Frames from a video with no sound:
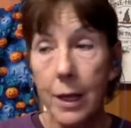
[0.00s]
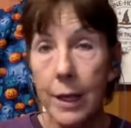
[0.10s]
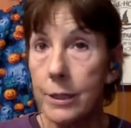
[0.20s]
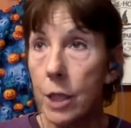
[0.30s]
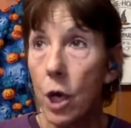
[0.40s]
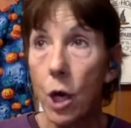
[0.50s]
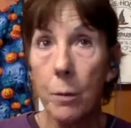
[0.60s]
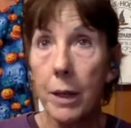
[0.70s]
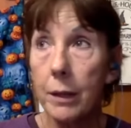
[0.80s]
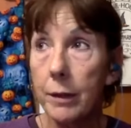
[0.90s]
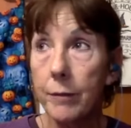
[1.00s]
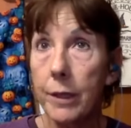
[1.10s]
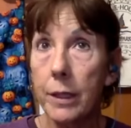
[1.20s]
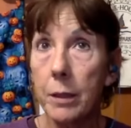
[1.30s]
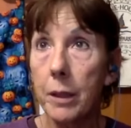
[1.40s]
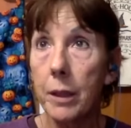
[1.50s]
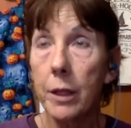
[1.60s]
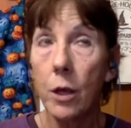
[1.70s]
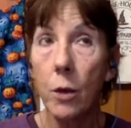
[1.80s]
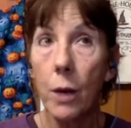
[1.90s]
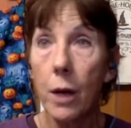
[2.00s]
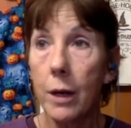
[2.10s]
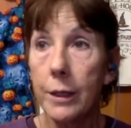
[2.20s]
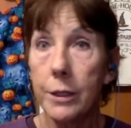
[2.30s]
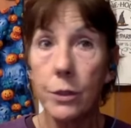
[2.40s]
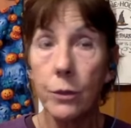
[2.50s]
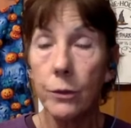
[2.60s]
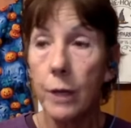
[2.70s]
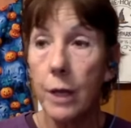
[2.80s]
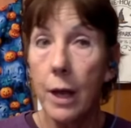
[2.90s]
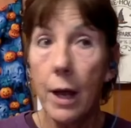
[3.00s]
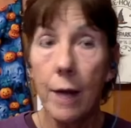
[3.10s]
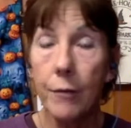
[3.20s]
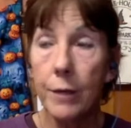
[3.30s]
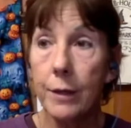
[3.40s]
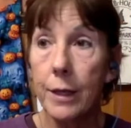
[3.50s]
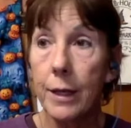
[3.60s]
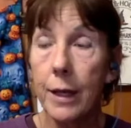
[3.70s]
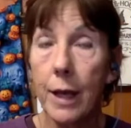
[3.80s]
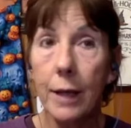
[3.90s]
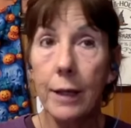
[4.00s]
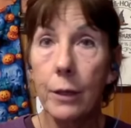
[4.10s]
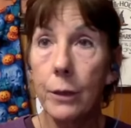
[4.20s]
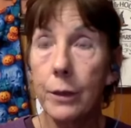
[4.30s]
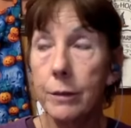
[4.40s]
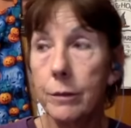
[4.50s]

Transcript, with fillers: he's a hermit living in the middle of nowhere, and he sold everything, and he quit,